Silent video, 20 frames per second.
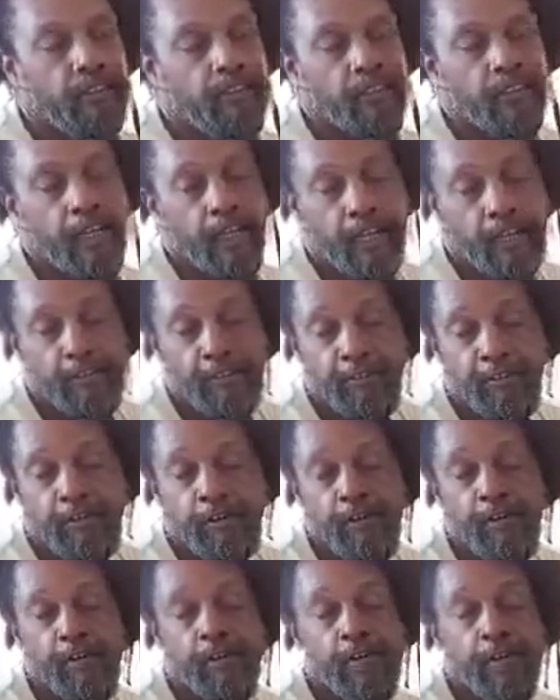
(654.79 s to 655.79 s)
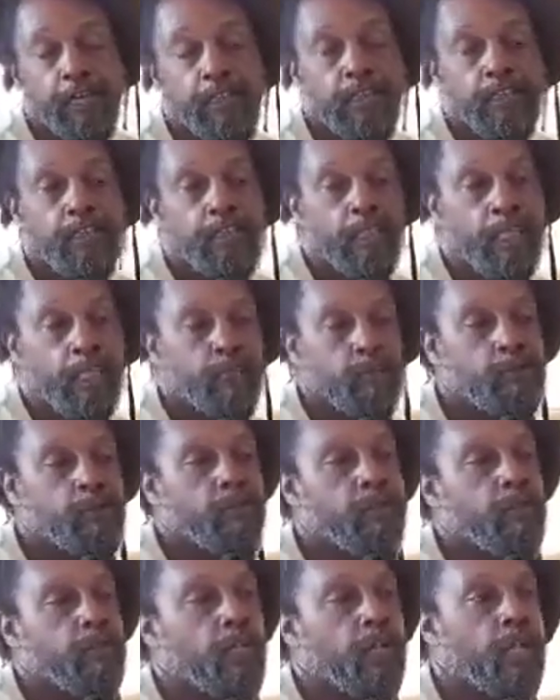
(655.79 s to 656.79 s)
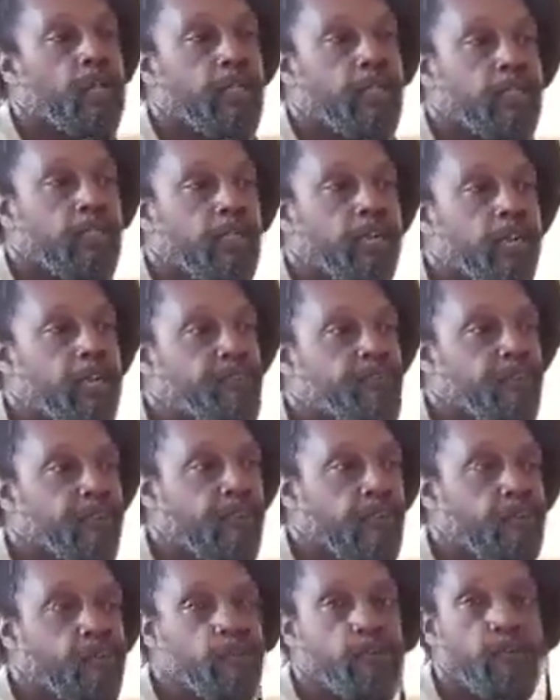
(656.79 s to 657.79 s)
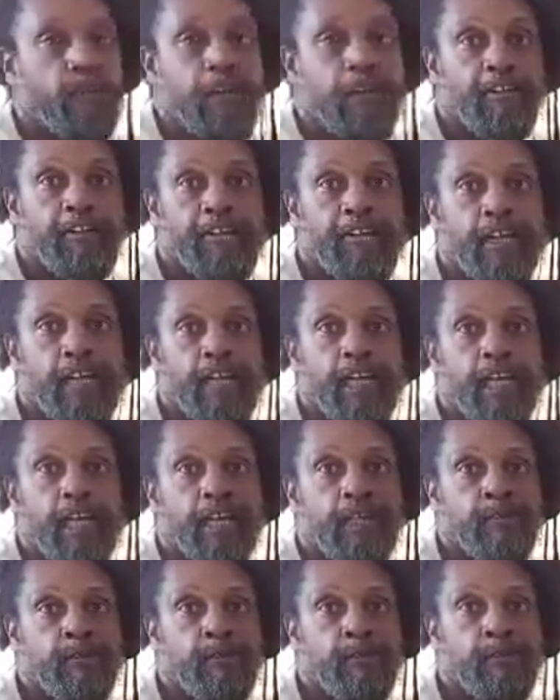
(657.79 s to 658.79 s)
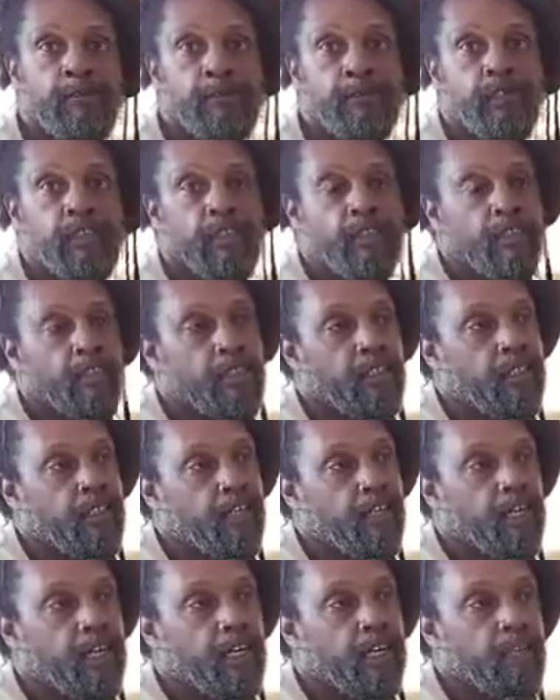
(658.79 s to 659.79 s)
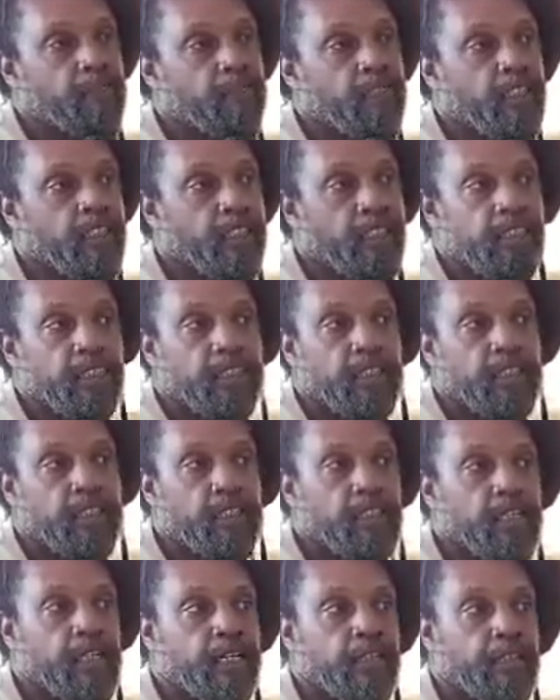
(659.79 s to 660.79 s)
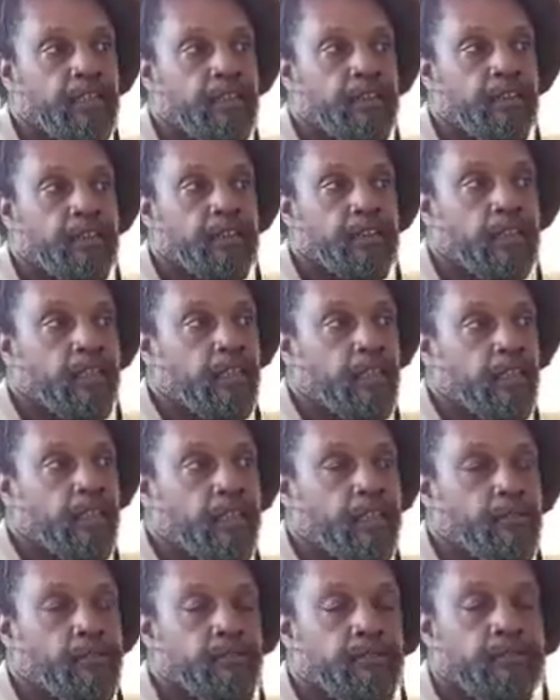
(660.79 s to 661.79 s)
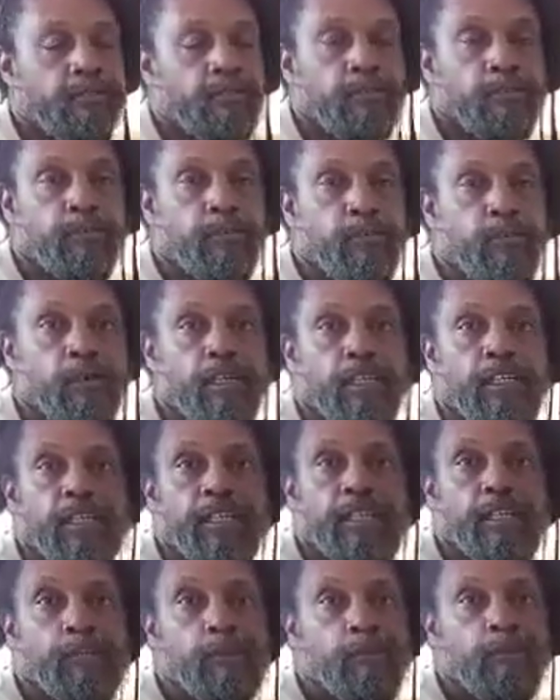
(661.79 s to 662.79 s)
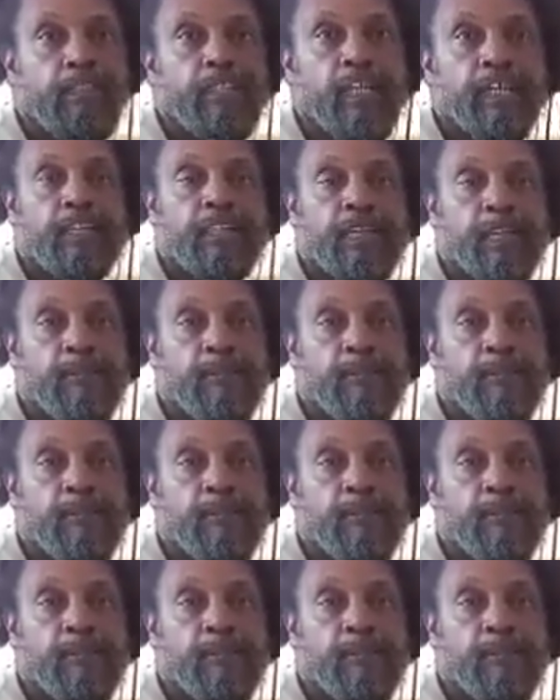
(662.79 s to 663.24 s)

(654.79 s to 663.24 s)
Cairo and Deo, and can't forget Omari and, you know, Jalissa and, you know, all the other youths that have